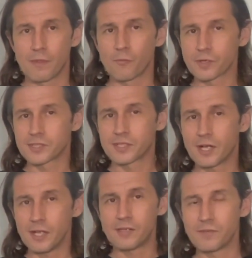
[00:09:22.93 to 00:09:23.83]
Works
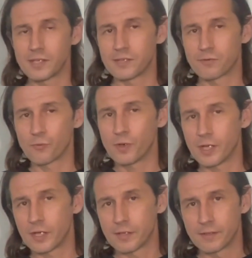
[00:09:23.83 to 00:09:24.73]
kind of in a different
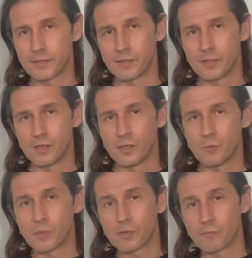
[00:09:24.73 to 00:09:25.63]
way.
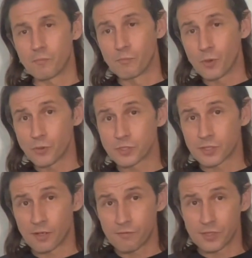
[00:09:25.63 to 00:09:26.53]
But most
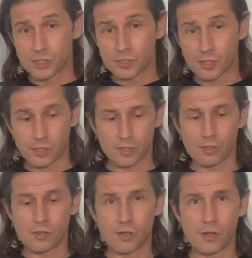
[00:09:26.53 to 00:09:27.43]
of the structure,
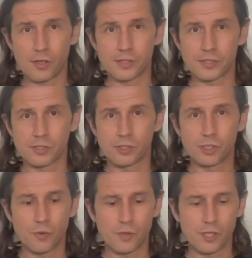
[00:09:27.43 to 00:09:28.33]
laws,
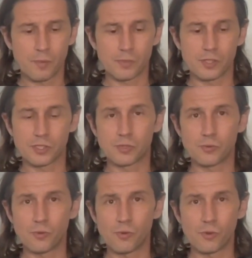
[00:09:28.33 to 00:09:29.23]
showing up to
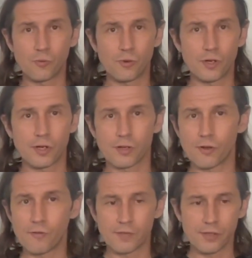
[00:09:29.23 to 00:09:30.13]
school and work,
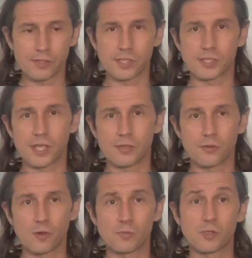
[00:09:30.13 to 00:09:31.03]
all of the other societal
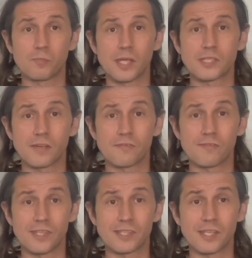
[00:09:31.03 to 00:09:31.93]
norms are based off of
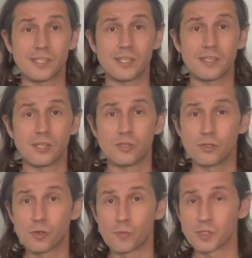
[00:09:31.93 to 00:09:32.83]
this idea that
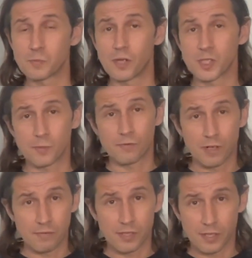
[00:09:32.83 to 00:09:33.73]
you're responsible for
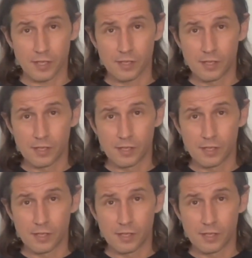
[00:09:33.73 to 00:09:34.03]
everything.